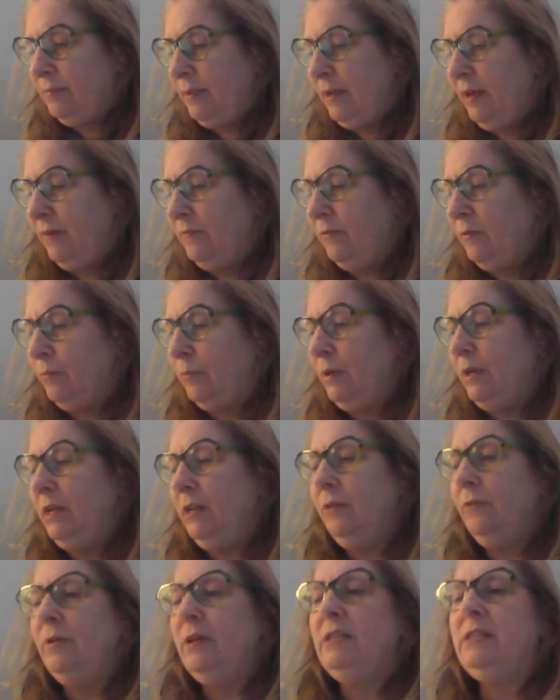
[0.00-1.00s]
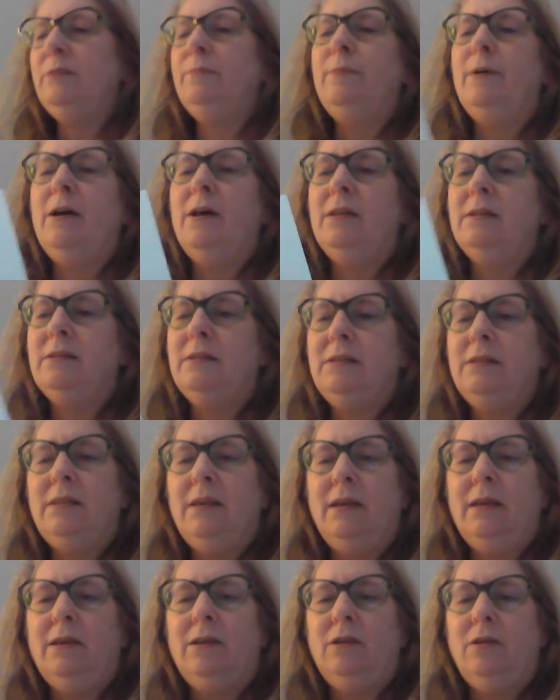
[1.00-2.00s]
We have a reading response
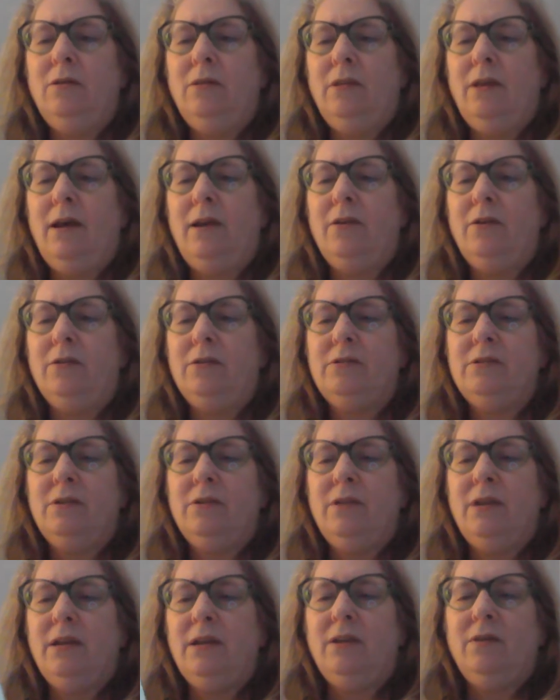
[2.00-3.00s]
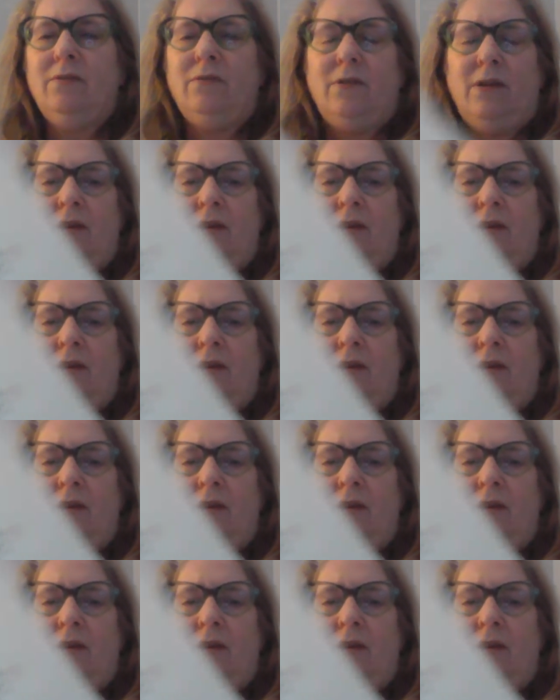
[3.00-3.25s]
thank you letter so they can